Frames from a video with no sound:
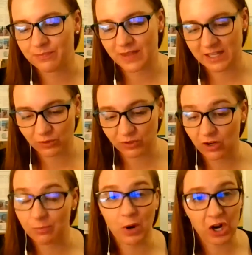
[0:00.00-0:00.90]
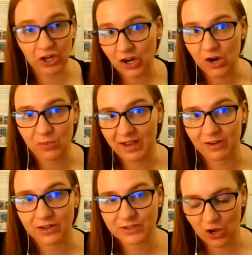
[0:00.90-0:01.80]
that's really, or a partner or
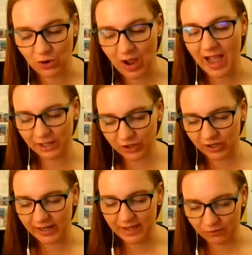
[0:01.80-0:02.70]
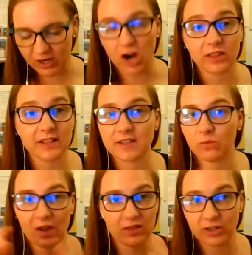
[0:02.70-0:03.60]
whatever. So I agree, regardless of
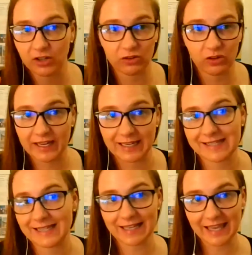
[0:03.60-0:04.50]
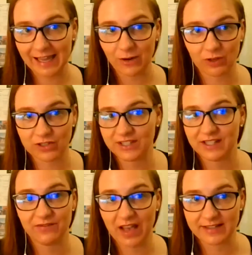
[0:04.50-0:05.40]
whether you're looking to syndicate or just
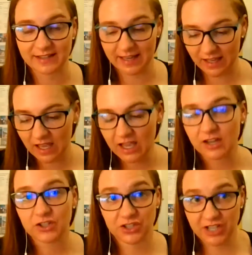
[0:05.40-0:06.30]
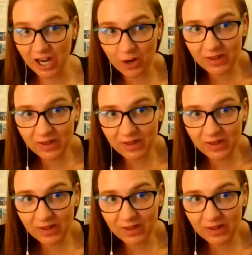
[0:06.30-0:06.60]
invest, like share